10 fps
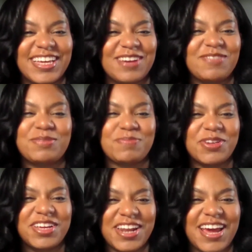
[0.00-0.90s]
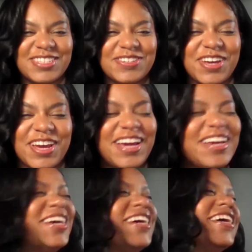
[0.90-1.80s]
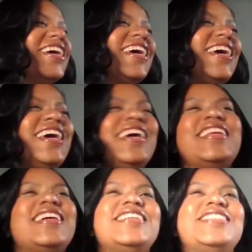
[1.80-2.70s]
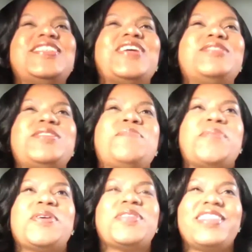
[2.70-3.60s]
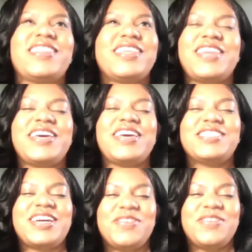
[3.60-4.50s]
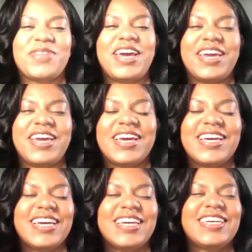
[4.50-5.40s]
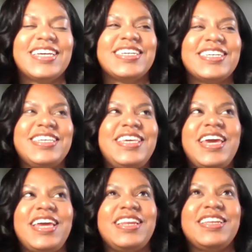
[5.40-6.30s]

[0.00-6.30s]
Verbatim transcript: I was building a desk, okay? And it's so simple the things that you like get